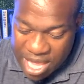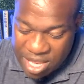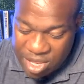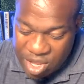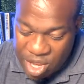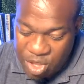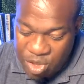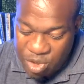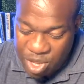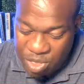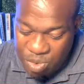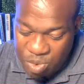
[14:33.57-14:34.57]
you
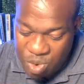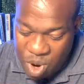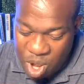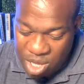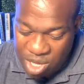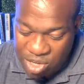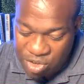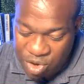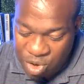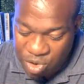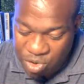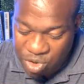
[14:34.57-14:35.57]
get through all of these
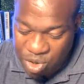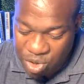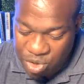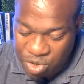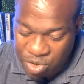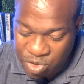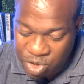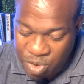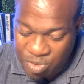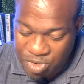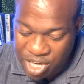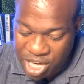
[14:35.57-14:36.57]
hurdles. So
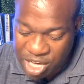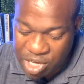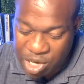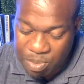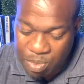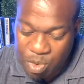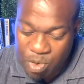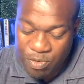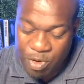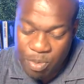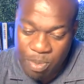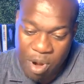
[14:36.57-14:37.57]
scope change
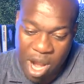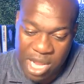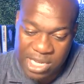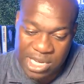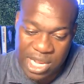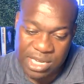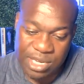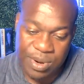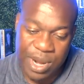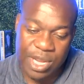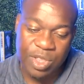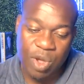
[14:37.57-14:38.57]
approval process,
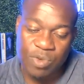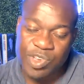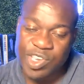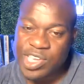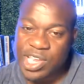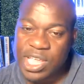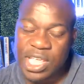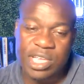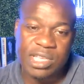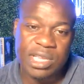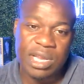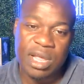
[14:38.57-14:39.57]
right? Don't just say
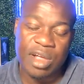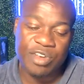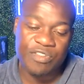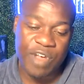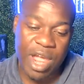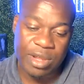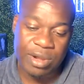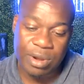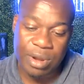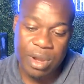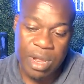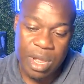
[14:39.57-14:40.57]
yes to the
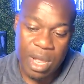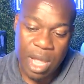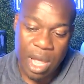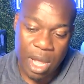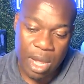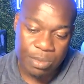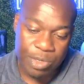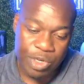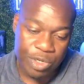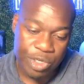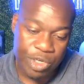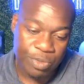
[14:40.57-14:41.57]
contractor
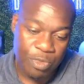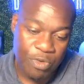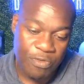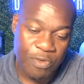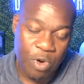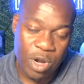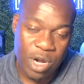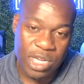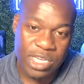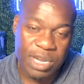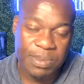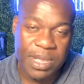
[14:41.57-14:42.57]
to move forward
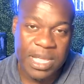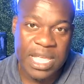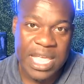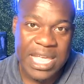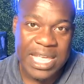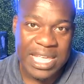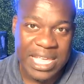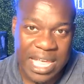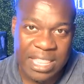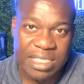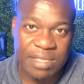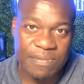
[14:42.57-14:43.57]
on something.
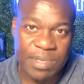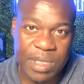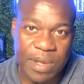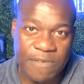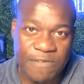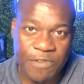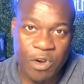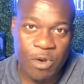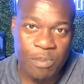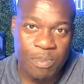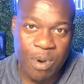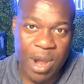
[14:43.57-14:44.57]
Get the
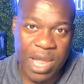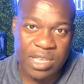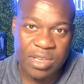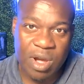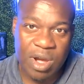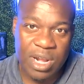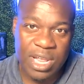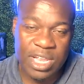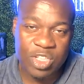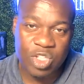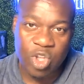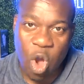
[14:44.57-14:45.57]
firm price on
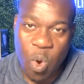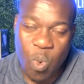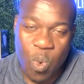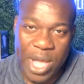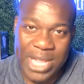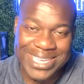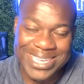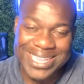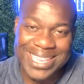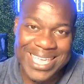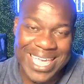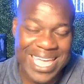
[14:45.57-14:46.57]
it. Don't wait
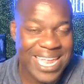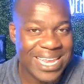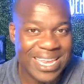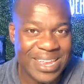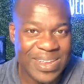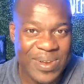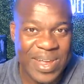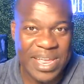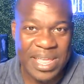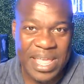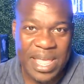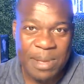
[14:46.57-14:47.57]
to the end.
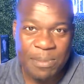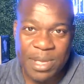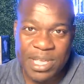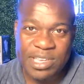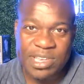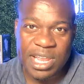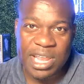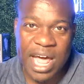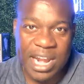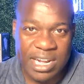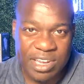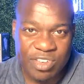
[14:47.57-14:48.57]
right? Because a
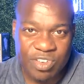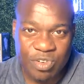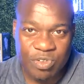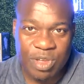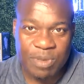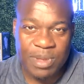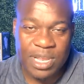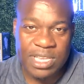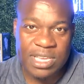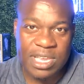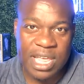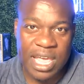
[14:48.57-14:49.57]
lot of
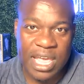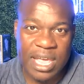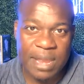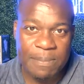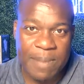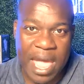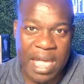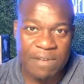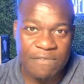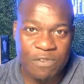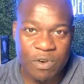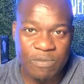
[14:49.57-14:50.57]
disagreements and back
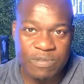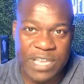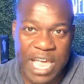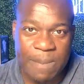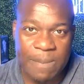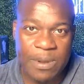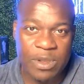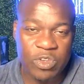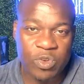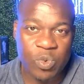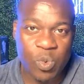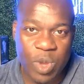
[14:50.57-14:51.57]
and forths
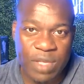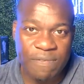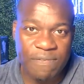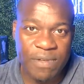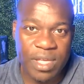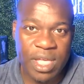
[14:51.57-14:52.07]
happens with